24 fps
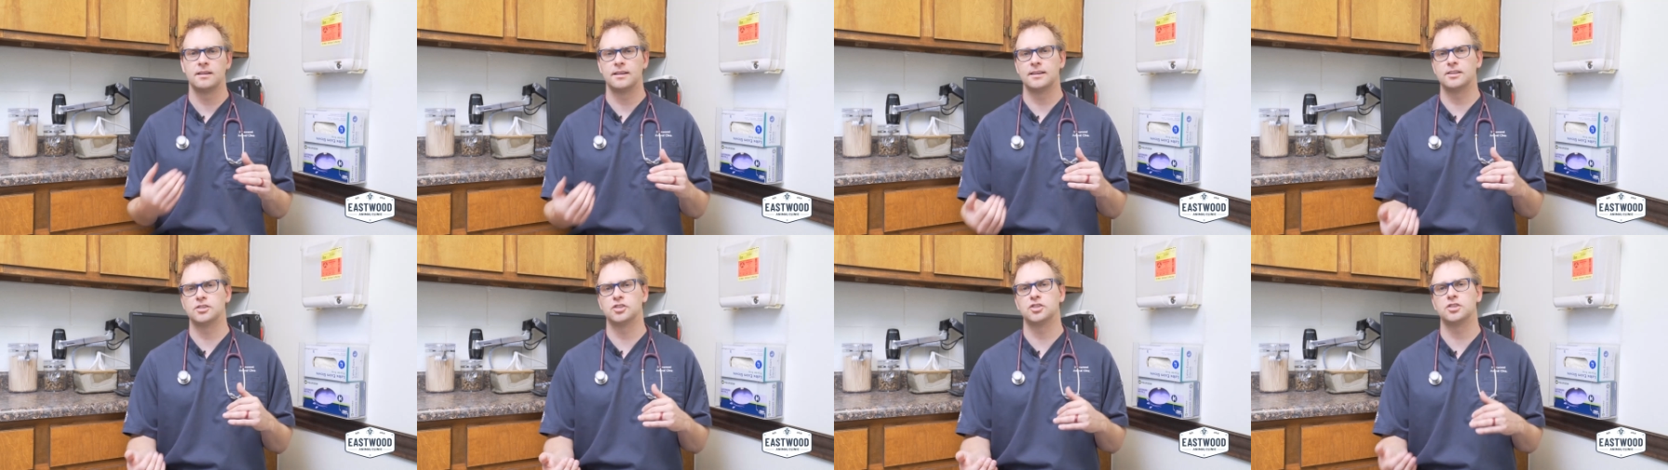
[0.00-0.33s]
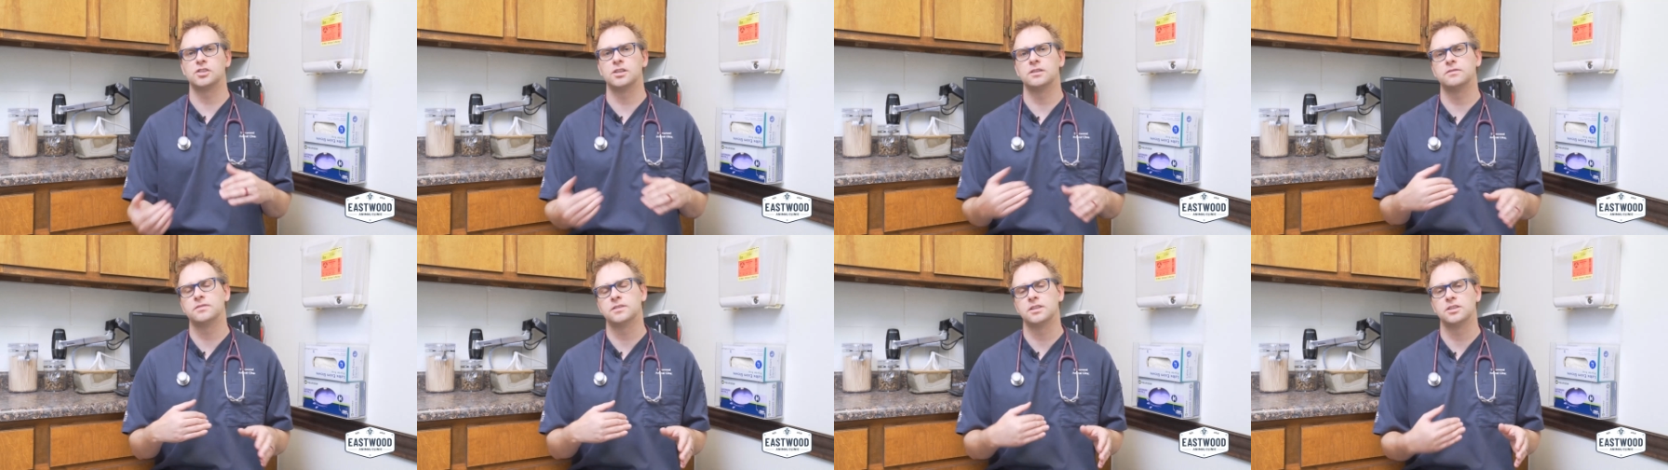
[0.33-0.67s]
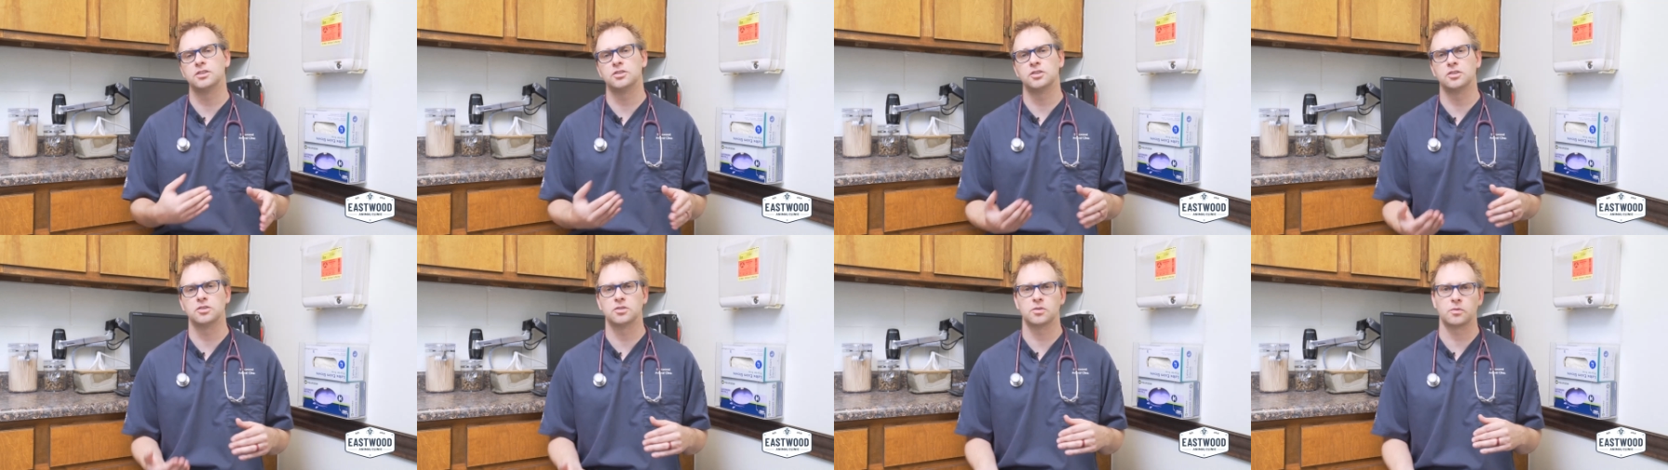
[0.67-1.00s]
and shift
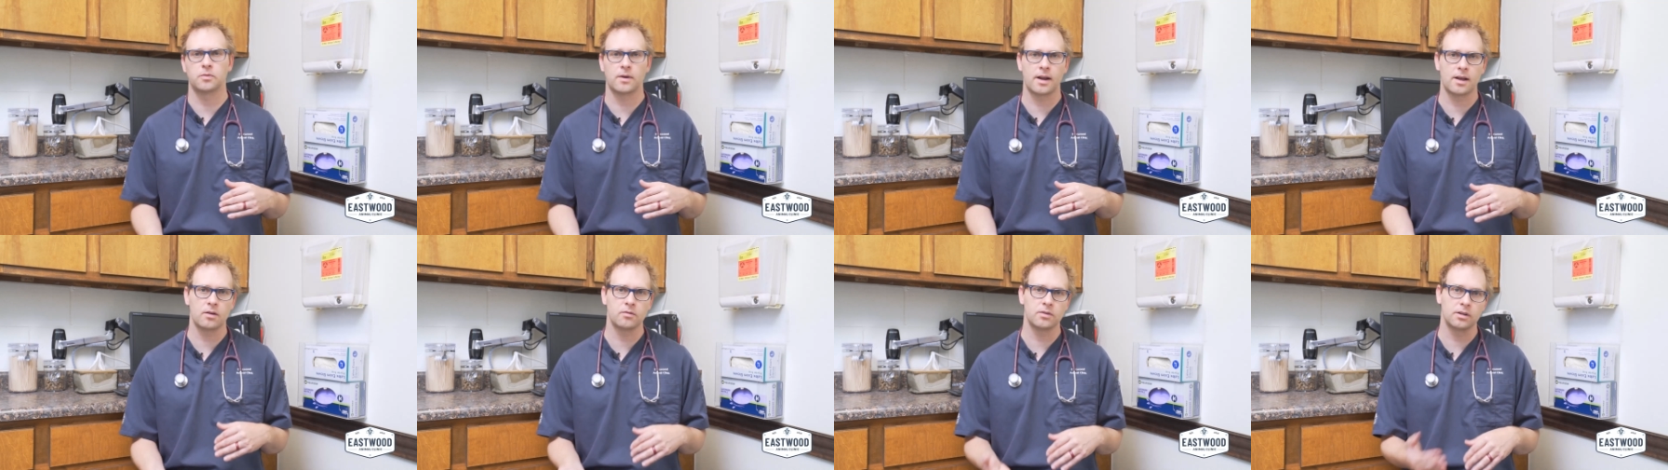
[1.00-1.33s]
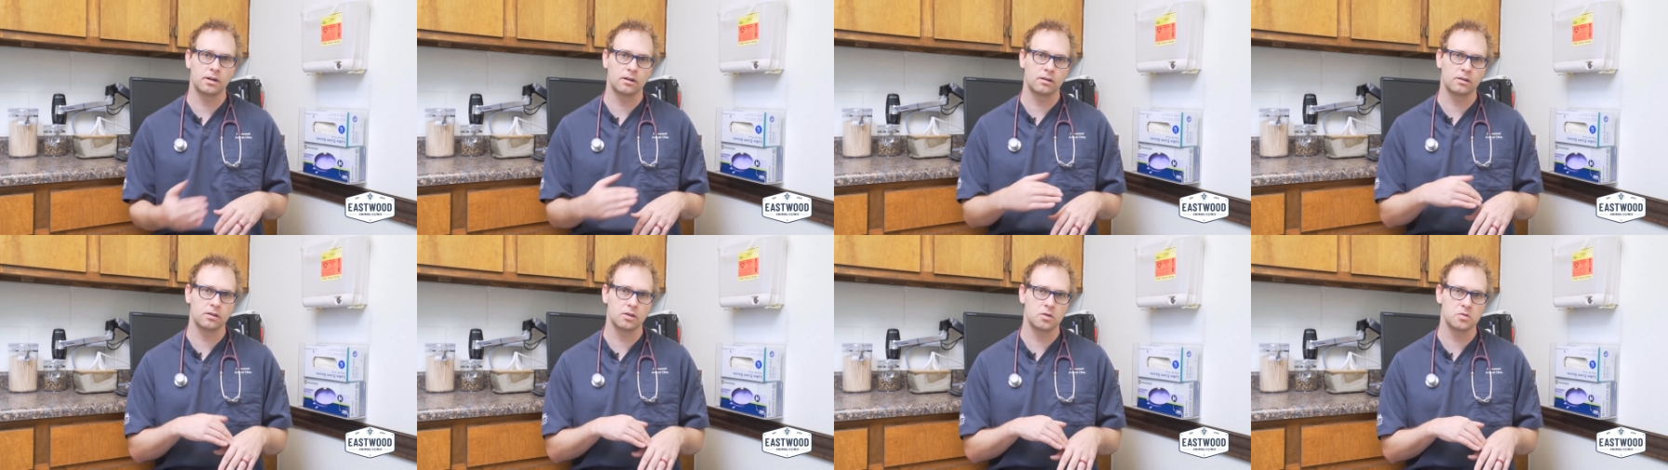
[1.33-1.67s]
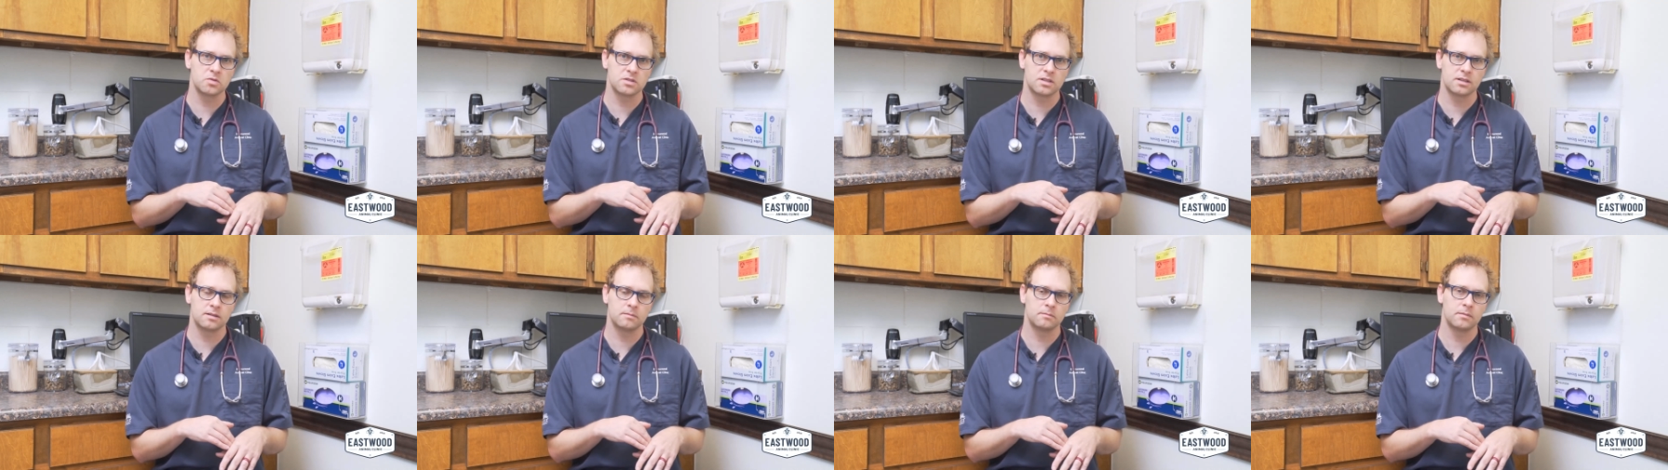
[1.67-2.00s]
tissues around and
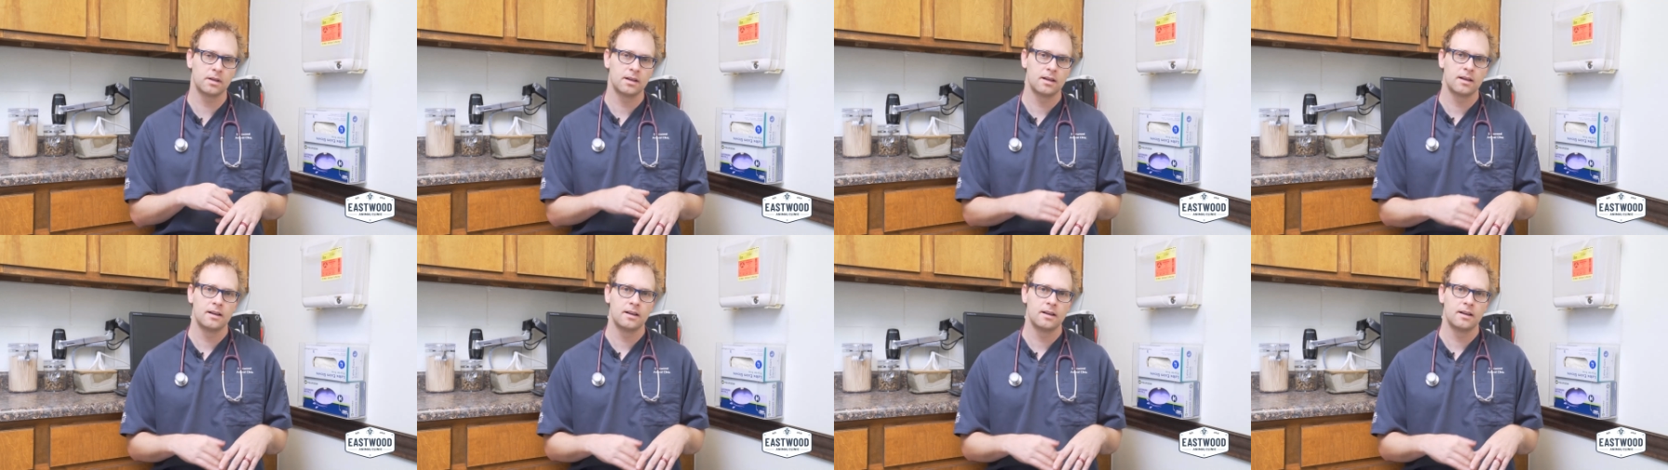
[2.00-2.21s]
close them.